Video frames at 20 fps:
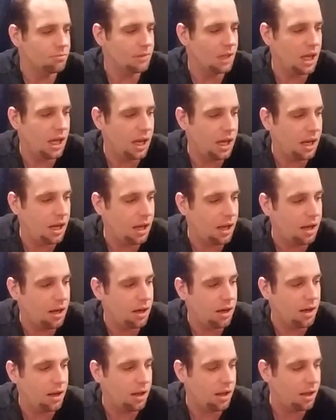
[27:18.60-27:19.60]

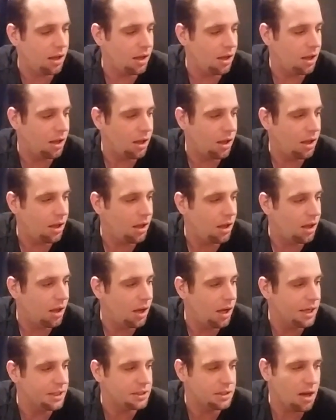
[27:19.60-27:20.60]
And
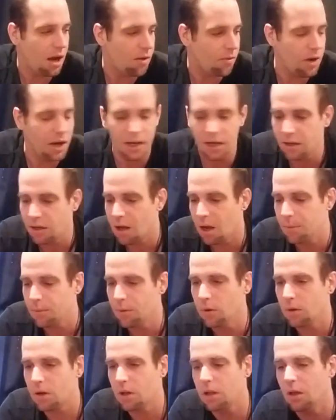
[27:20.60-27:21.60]
it's not ready to come
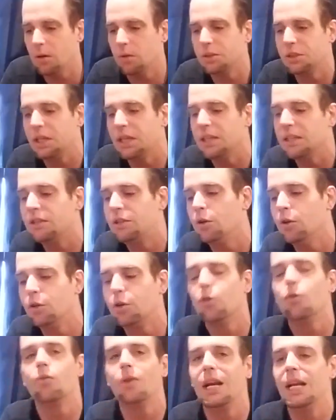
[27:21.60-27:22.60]
to a close yet until
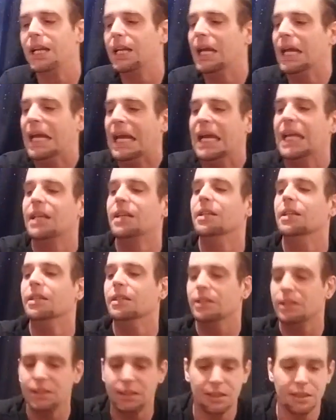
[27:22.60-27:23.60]
you're ready to handle
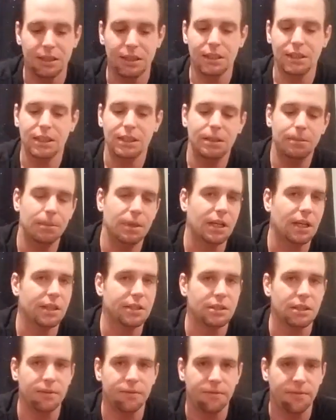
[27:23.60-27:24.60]
it.
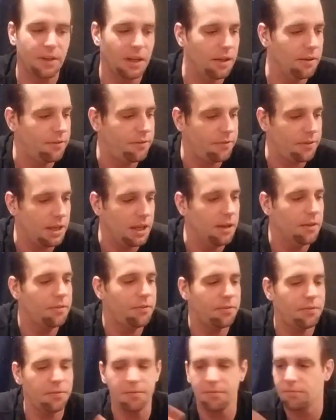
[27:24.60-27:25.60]
Because if if
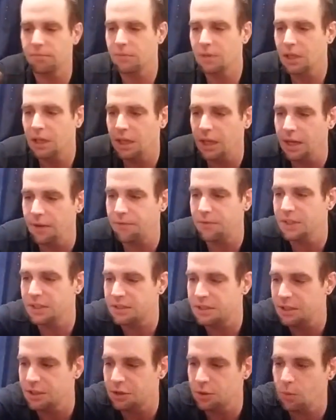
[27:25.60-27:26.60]
if if
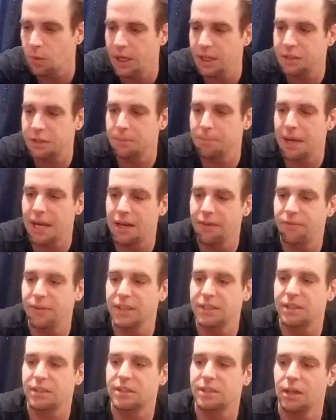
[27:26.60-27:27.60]
this situation
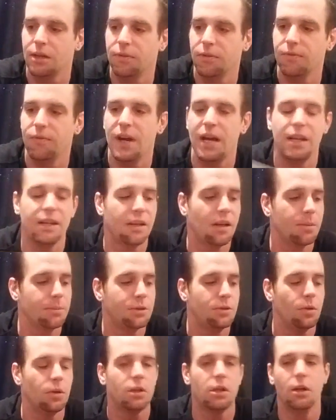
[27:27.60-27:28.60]
manifests itself and finally comes
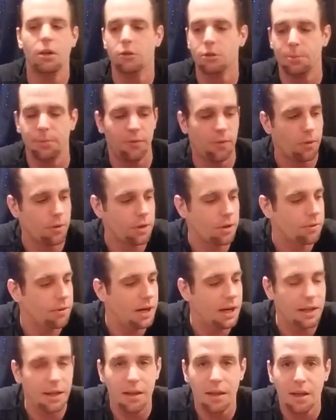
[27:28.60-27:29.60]
to a close before you're
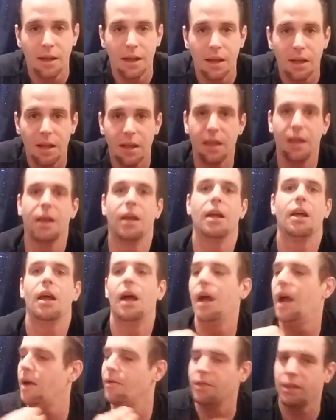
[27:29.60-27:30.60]
ready,
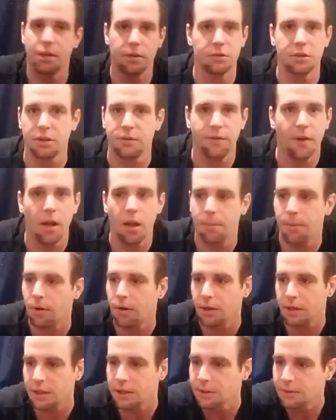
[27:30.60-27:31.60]
everything will just fall
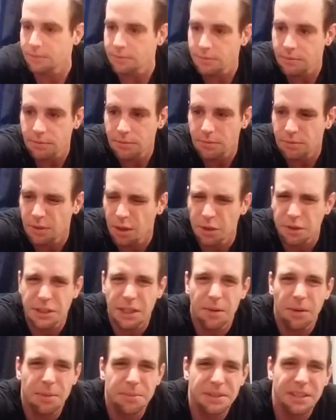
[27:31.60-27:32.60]
apart again. You
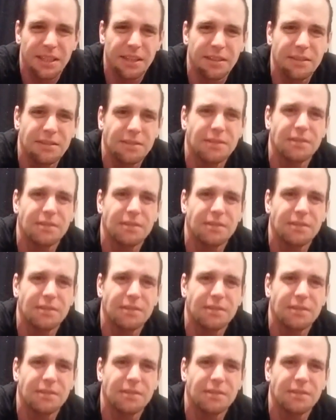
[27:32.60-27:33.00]
understand what I'm saying?